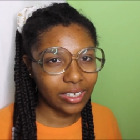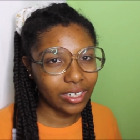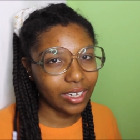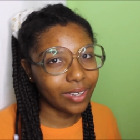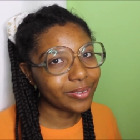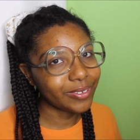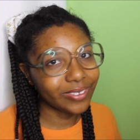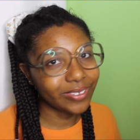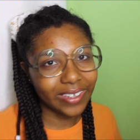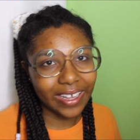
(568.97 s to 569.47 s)
I
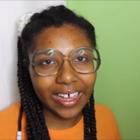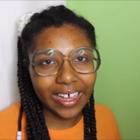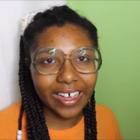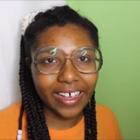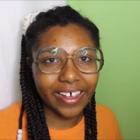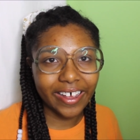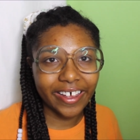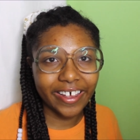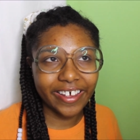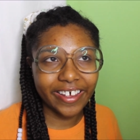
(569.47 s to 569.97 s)
love you
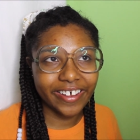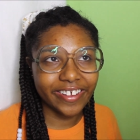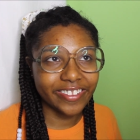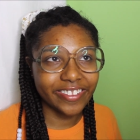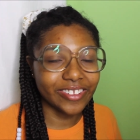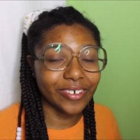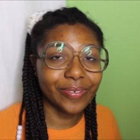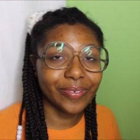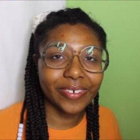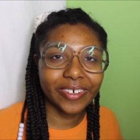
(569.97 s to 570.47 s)

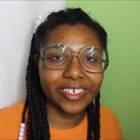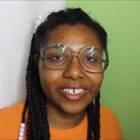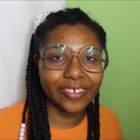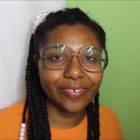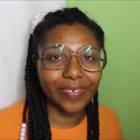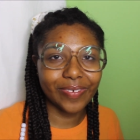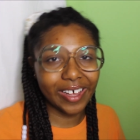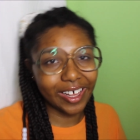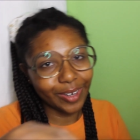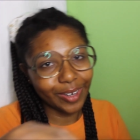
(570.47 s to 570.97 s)
guys. Don't forget
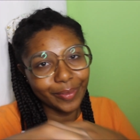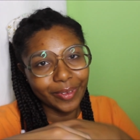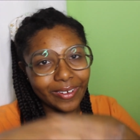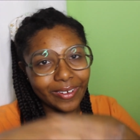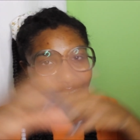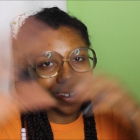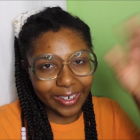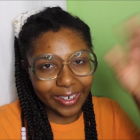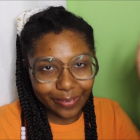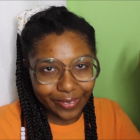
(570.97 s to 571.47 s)
to follow me on